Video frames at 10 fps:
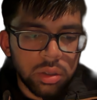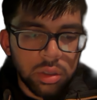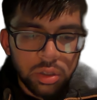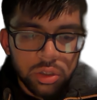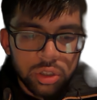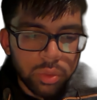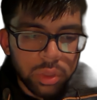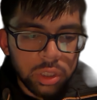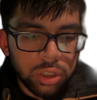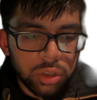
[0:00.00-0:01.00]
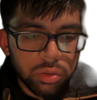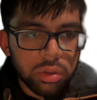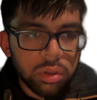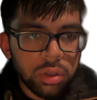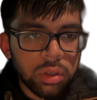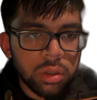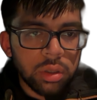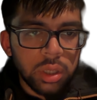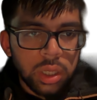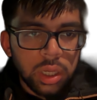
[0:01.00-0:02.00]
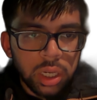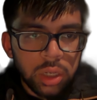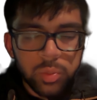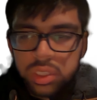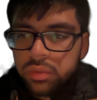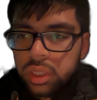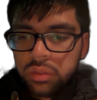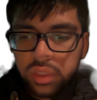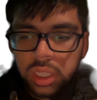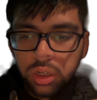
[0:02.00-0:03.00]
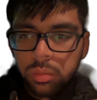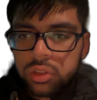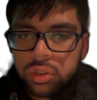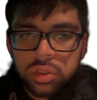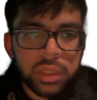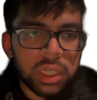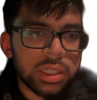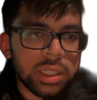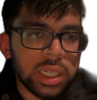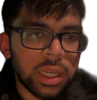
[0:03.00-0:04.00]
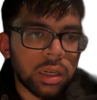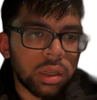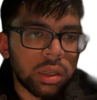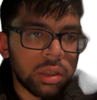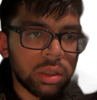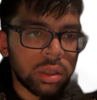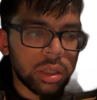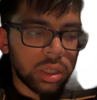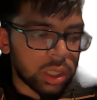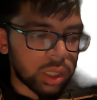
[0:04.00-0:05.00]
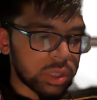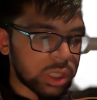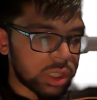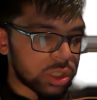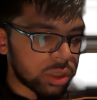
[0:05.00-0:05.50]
.1q, and now specify the VLAN number, so it's VLAN 10, encapsulation